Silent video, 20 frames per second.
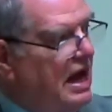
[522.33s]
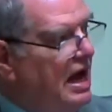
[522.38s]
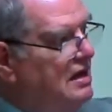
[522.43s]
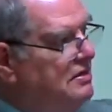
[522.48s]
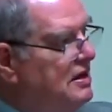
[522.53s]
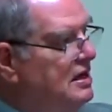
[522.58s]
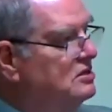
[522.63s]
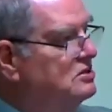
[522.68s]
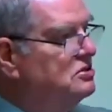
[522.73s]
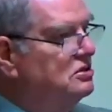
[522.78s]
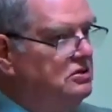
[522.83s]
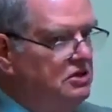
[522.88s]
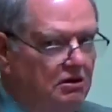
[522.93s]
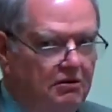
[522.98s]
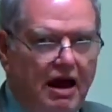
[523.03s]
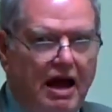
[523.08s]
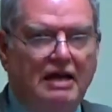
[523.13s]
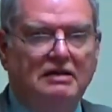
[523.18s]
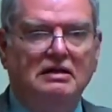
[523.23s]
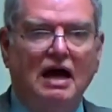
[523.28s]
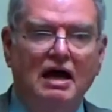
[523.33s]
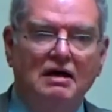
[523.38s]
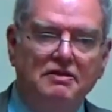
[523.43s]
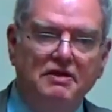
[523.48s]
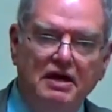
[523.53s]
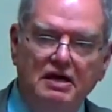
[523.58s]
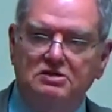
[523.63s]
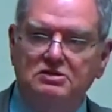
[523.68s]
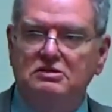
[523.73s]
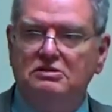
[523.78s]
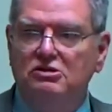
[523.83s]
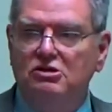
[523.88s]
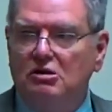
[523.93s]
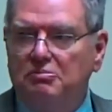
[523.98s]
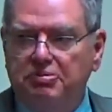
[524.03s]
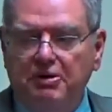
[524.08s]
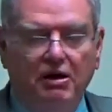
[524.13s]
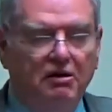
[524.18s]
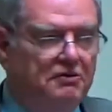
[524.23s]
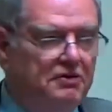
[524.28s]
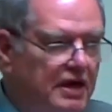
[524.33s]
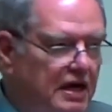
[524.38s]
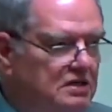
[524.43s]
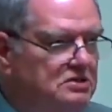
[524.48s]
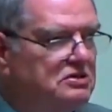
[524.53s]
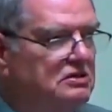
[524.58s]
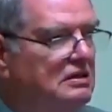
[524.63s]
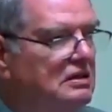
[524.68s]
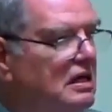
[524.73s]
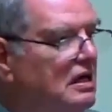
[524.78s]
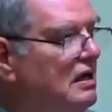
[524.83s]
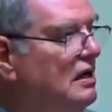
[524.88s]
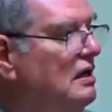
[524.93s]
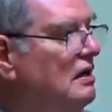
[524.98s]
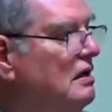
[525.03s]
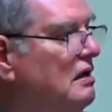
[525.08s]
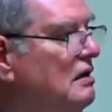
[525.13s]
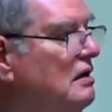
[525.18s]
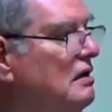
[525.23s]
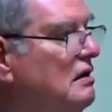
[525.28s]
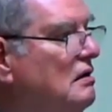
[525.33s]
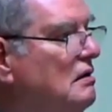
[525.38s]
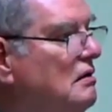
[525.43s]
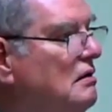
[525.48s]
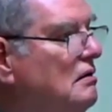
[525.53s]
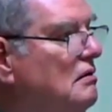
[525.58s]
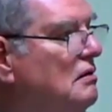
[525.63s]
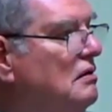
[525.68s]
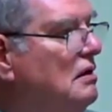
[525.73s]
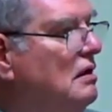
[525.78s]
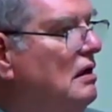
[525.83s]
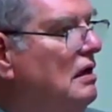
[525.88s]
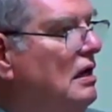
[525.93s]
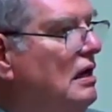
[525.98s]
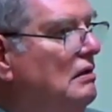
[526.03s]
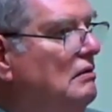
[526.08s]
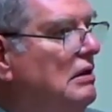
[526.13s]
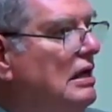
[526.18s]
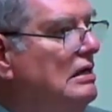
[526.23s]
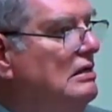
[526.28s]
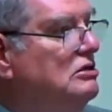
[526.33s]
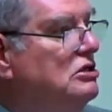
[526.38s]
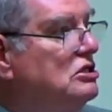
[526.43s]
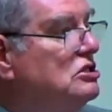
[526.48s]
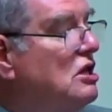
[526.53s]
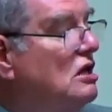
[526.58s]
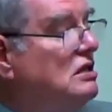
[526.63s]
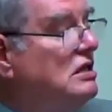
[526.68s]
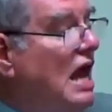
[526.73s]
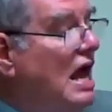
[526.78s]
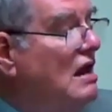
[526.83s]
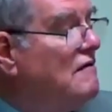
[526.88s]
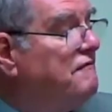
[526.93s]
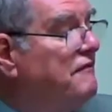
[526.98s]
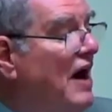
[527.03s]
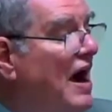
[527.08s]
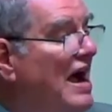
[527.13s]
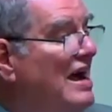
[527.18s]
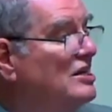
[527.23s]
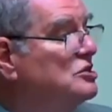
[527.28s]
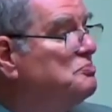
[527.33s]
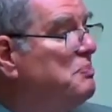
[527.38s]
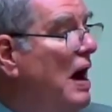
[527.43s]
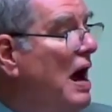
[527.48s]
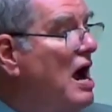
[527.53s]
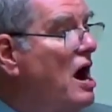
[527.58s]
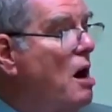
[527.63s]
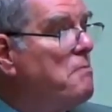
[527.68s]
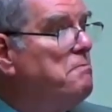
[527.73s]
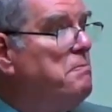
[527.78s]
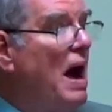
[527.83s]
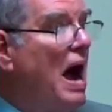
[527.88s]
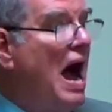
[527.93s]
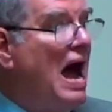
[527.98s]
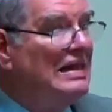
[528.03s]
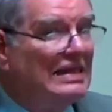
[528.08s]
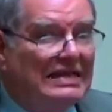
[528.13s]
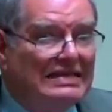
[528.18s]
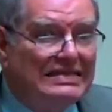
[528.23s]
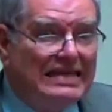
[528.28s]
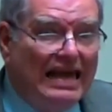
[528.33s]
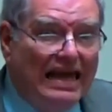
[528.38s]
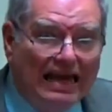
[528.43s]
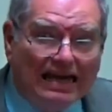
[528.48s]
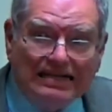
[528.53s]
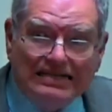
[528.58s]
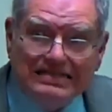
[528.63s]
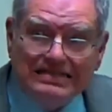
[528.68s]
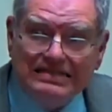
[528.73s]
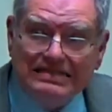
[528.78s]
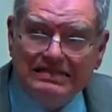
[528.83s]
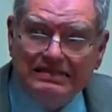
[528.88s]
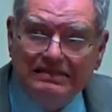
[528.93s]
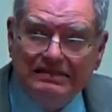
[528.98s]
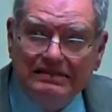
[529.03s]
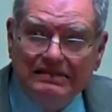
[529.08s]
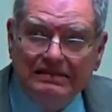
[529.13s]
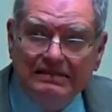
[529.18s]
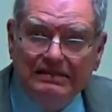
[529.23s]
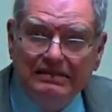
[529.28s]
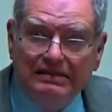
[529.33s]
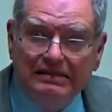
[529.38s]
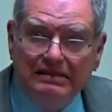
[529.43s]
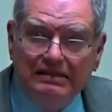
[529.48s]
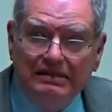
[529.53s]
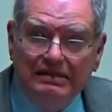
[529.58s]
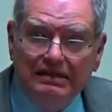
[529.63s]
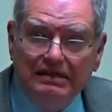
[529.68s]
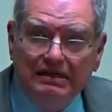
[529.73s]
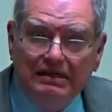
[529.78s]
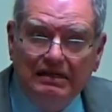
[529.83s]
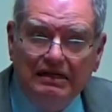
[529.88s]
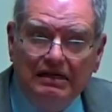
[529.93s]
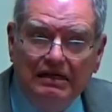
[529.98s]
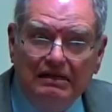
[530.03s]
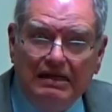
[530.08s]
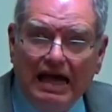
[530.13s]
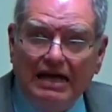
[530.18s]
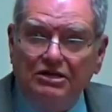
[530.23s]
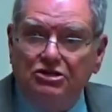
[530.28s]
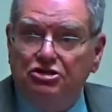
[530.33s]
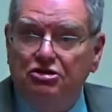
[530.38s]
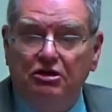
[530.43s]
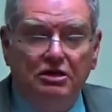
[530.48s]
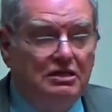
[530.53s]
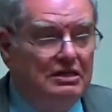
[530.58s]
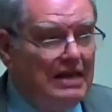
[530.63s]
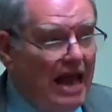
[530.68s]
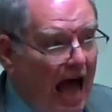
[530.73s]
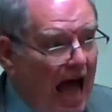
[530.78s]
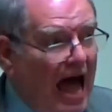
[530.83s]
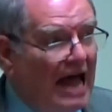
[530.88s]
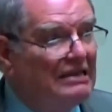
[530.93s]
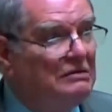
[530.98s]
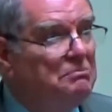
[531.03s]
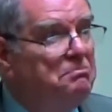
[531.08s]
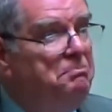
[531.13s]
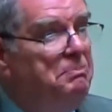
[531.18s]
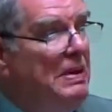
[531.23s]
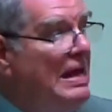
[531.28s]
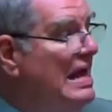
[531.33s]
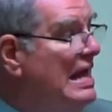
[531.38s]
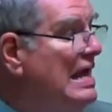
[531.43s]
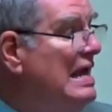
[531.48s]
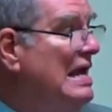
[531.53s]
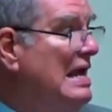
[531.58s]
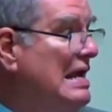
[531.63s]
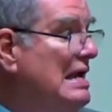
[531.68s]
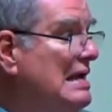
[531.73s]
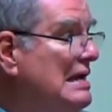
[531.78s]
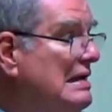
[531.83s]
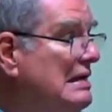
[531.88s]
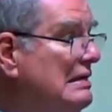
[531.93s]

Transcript: this and you're anti this and you're pro this. And they just identify us by our politics. That should not be.